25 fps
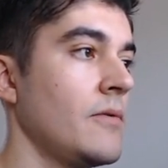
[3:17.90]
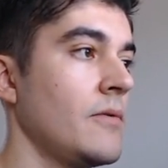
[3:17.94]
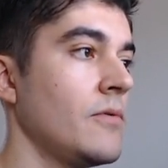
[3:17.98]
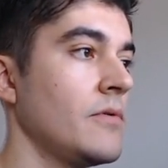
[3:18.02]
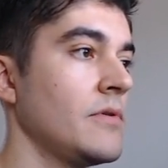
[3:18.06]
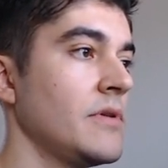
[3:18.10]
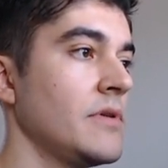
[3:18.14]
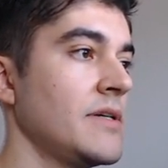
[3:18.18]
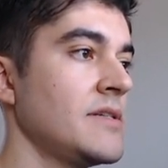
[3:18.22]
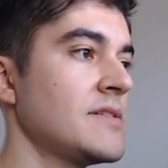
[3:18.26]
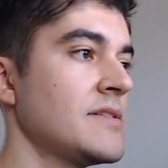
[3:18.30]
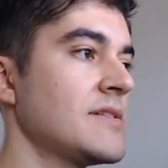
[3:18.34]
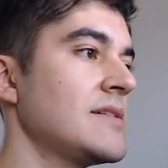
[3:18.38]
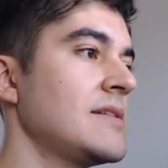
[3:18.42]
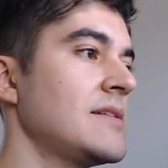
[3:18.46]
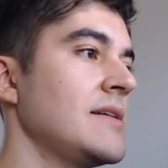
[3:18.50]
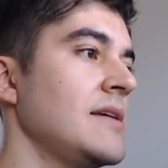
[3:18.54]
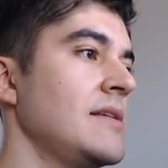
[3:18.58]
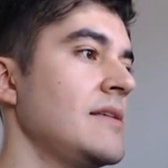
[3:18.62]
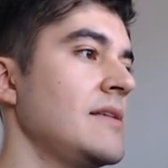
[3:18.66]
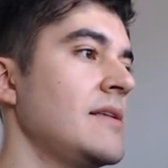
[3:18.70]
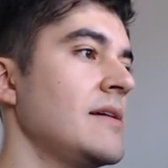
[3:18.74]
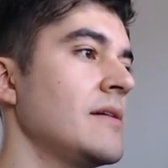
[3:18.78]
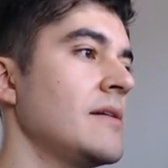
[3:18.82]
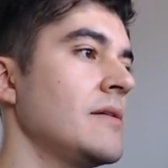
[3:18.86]
Let's
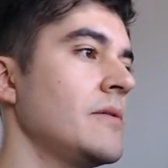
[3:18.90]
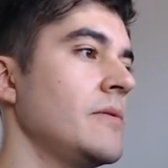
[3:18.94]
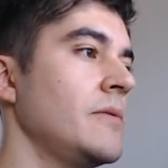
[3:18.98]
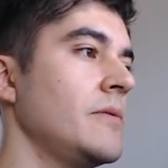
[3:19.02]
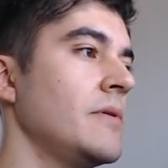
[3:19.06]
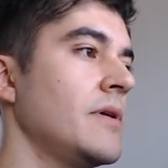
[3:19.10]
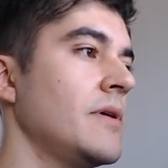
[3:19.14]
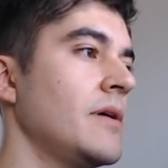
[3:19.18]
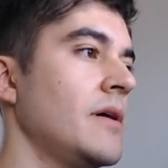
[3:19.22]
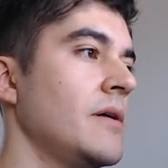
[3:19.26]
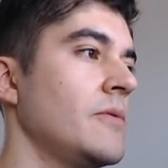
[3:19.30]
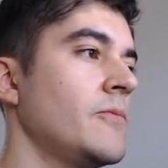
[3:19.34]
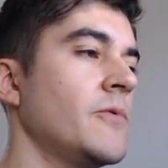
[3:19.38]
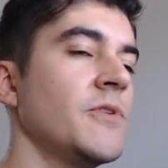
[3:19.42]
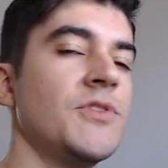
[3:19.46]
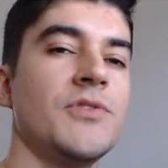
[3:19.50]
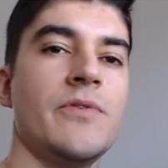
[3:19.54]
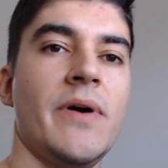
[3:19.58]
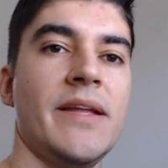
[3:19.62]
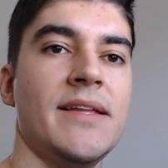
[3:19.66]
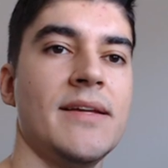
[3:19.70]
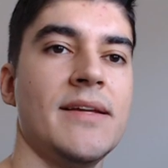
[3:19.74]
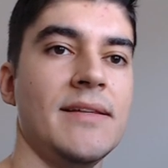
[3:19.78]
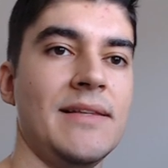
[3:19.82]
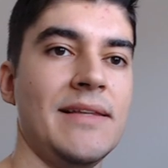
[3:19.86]
say that I want to
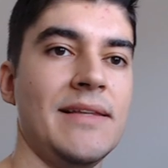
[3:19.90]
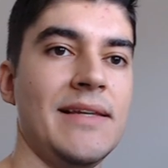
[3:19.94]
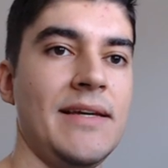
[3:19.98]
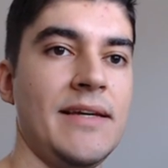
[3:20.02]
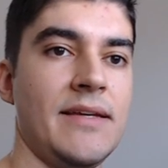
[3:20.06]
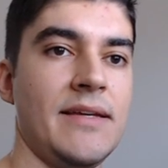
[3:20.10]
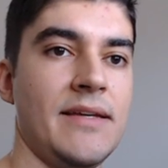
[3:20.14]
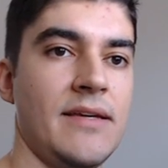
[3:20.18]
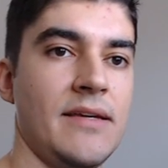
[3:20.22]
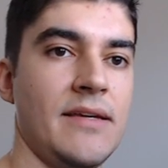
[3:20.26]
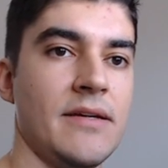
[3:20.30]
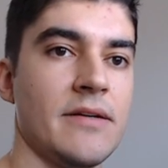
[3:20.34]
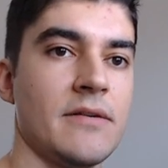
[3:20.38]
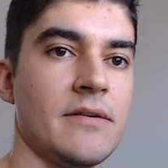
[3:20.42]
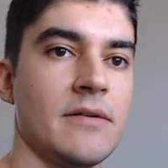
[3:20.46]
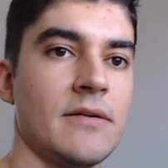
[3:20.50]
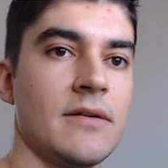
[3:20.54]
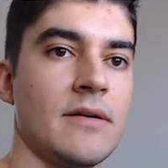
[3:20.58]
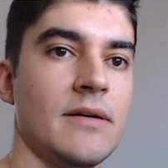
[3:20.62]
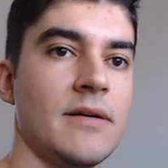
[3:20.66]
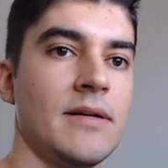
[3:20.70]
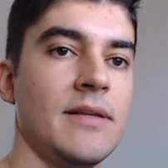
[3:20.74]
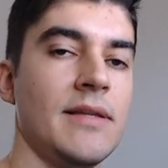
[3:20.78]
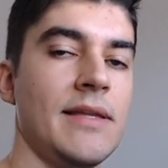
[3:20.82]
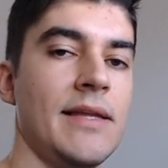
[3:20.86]
add a link here,
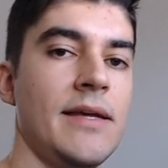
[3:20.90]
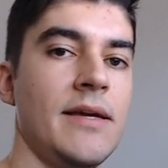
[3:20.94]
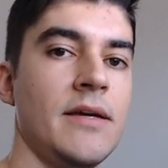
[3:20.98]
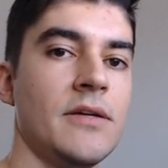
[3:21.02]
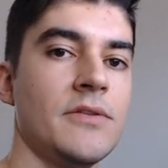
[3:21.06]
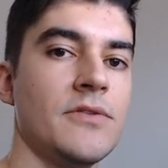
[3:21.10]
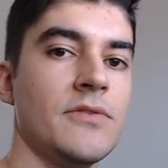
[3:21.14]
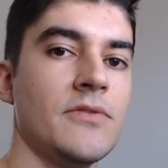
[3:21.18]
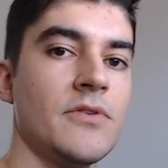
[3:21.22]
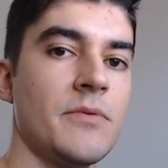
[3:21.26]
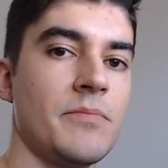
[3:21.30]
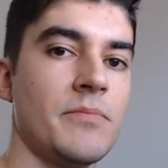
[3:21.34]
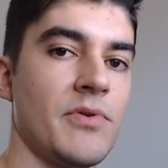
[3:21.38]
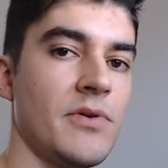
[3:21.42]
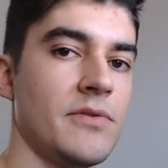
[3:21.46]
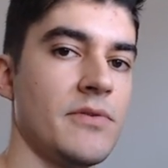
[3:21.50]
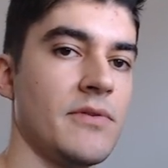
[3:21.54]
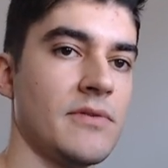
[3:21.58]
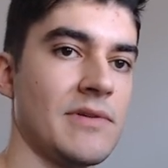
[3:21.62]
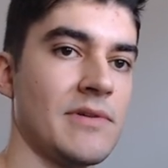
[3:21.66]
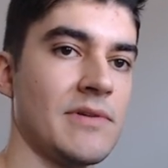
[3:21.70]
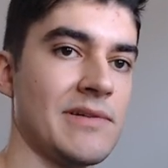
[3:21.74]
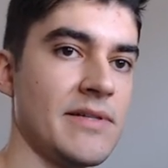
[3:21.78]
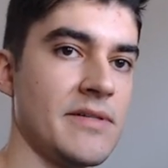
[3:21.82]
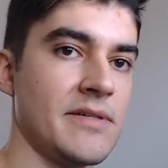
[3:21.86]
a link to the
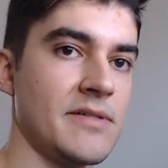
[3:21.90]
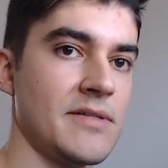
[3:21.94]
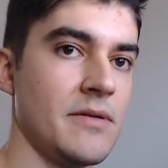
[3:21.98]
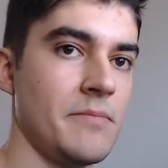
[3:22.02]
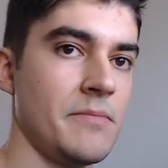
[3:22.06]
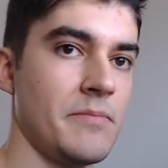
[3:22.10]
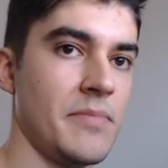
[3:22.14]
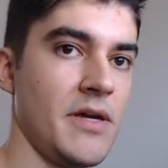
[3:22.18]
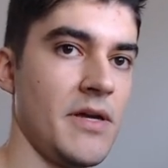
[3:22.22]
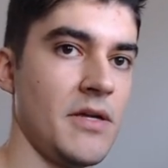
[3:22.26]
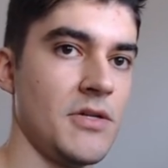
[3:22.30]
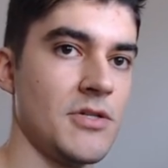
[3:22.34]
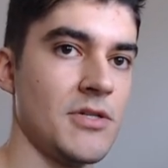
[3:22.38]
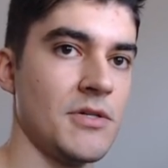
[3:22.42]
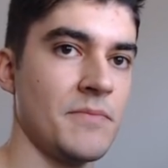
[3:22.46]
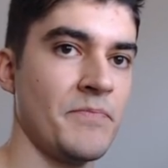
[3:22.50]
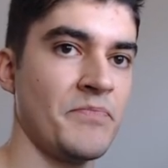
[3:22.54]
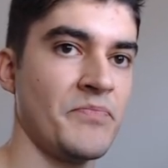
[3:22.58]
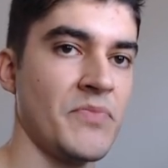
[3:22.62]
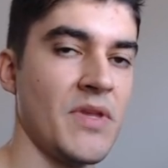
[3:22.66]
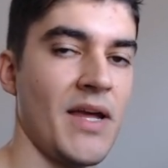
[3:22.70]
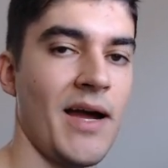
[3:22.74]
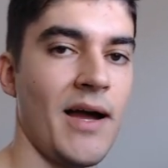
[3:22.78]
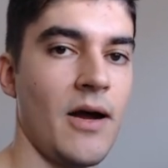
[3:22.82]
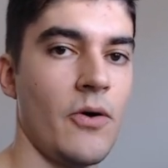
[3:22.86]
product listing page.
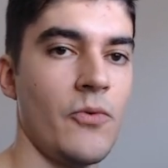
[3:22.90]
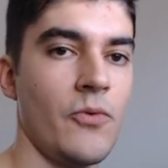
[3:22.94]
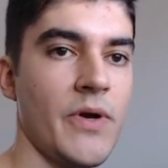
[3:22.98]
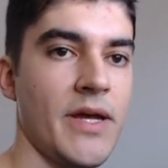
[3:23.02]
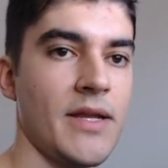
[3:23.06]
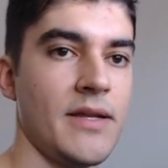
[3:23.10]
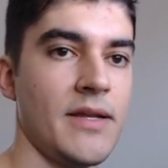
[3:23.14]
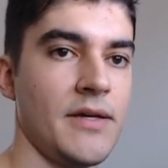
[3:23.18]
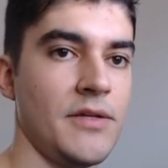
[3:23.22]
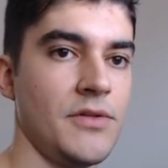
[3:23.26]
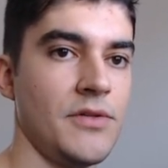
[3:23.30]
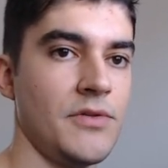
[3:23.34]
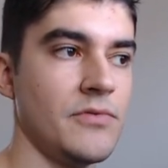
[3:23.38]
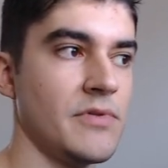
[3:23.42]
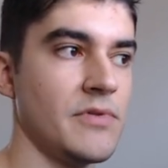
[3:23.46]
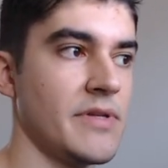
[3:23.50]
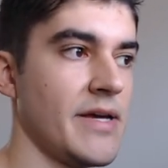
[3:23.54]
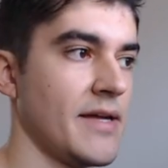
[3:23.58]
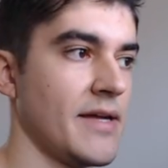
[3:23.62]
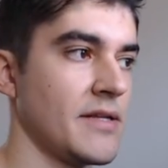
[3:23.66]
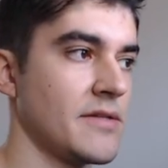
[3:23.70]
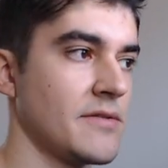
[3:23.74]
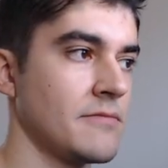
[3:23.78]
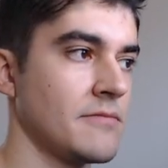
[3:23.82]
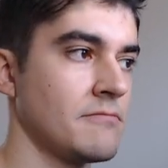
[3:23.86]
How can I do
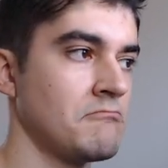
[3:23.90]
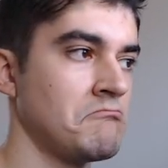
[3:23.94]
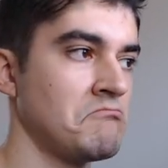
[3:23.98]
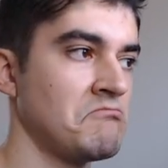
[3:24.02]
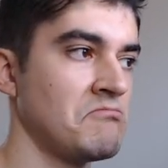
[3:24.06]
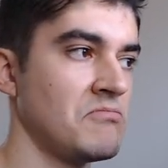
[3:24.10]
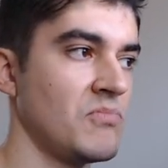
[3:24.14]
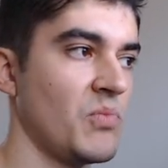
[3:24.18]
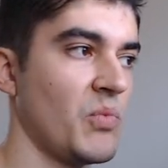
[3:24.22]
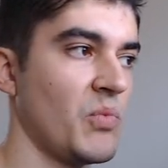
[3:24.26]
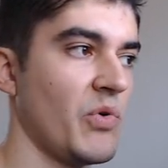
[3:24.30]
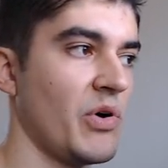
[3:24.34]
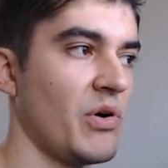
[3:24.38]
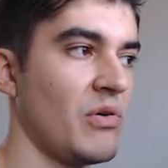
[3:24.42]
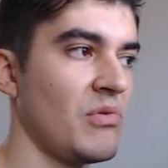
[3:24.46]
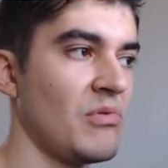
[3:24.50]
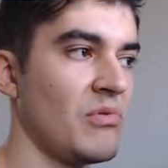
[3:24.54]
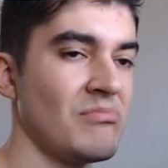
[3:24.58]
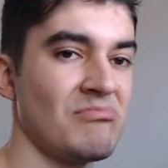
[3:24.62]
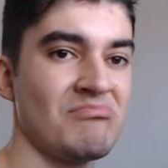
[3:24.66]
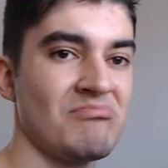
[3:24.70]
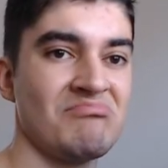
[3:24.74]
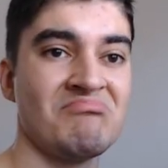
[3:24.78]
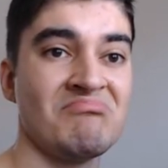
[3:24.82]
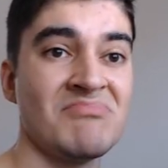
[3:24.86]
that?
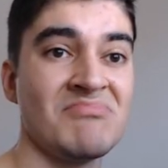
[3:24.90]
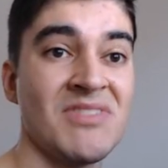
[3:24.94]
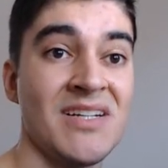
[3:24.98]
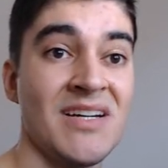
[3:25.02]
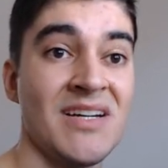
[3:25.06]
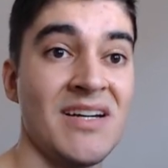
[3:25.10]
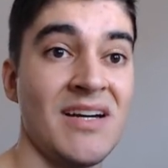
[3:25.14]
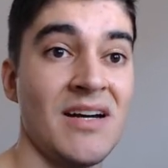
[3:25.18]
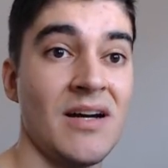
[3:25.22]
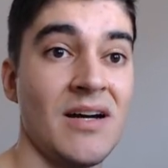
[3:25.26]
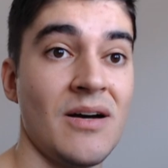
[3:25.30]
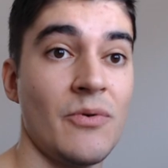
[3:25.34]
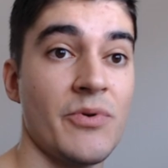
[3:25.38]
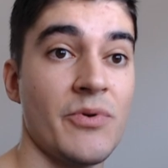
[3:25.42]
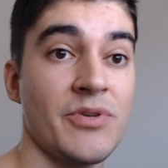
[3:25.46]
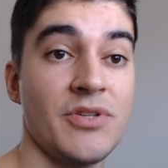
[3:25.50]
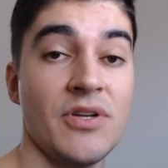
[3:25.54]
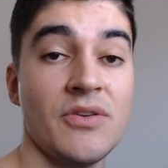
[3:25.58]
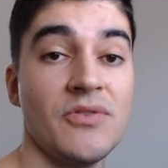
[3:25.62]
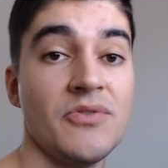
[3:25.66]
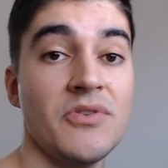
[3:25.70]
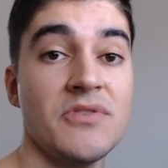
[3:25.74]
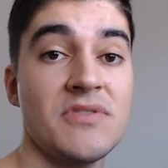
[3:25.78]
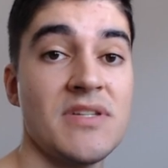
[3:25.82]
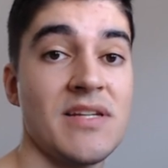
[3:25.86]
Well, we're
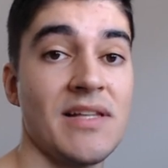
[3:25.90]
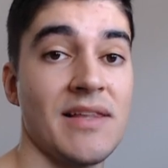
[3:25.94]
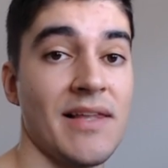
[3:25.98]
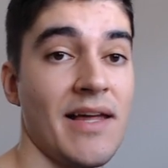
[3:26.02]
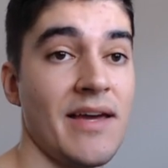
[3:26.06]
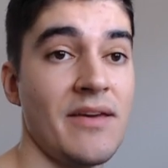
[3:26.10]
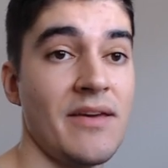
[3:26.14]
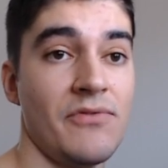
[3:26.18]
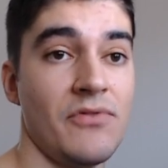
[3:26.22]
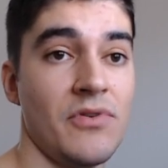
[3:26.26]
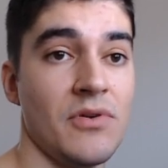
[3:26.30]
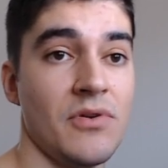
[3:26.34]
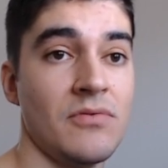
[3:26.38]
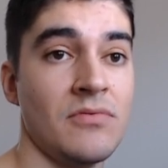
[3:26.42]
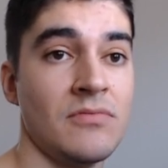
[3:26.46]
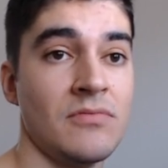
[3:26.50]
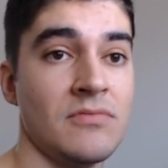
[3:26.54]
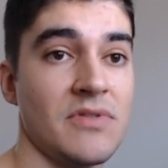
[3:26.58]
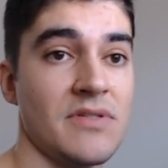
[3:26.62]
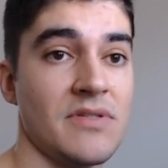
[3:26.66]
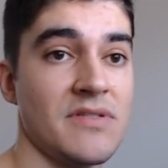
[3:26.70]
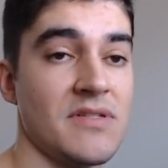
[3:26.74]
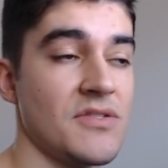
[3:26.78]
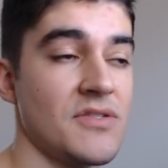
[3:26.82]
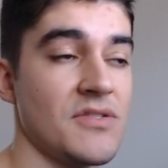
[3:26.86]
not using Live View.
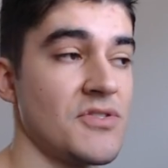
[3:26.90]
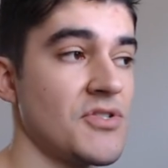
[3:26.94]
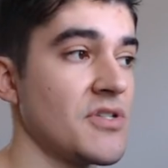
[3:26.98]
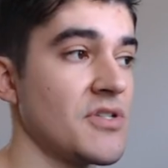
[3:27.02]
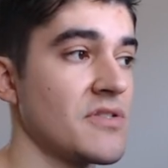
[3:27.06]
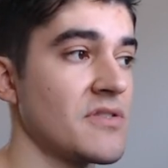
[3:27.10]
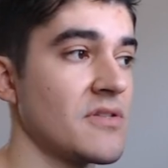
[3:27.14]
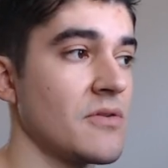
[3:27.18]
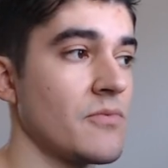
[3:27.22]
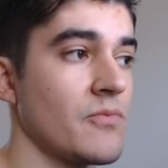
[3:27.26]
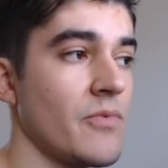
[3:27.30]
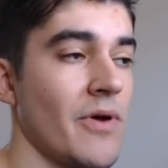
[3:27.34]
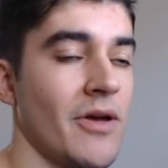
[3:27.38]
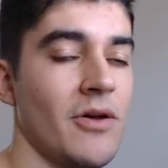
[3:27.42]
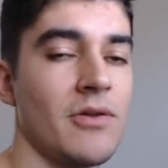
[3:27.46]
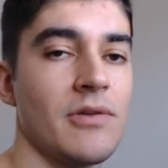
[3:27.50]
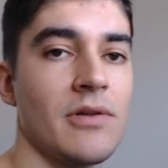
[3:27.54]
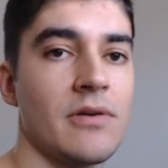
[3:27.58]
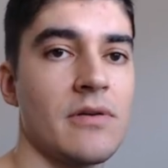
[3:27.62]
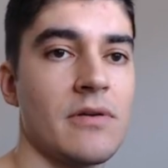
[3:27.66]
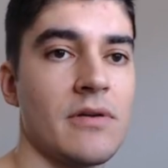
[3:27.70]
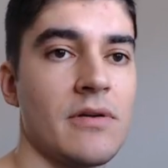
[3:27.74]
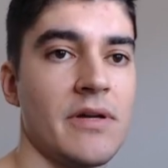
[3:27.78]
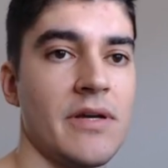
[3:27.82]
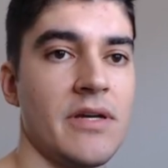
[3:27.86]
This is just a
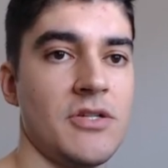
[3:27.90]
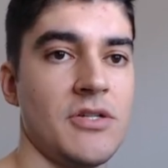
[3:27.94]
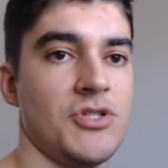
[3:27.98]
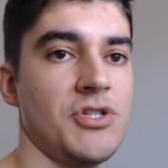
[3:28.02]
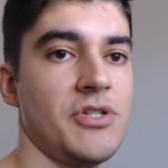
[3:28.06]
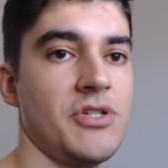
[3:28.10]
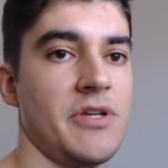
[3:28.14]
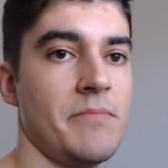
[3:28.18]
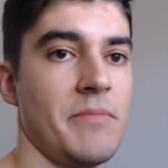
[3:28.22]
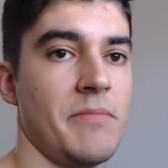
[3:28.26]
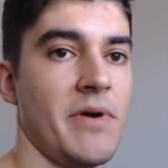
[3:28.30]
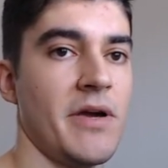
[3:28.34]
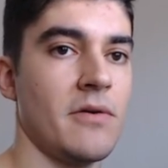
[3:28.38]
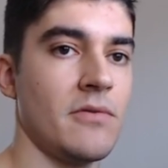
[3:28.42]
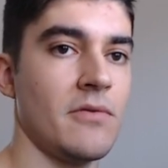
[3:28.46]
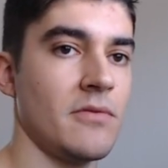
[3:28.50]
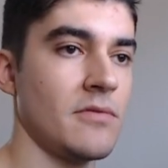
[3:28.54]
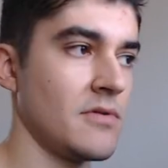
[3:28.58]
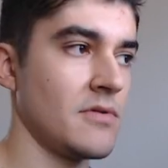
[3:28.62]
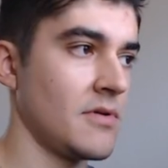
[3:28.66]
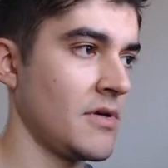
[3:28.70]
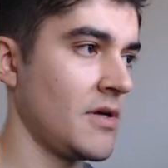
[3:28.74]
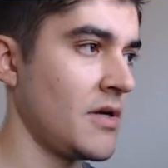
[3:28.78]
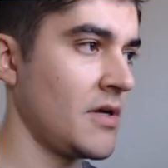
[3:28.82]
regular HTML.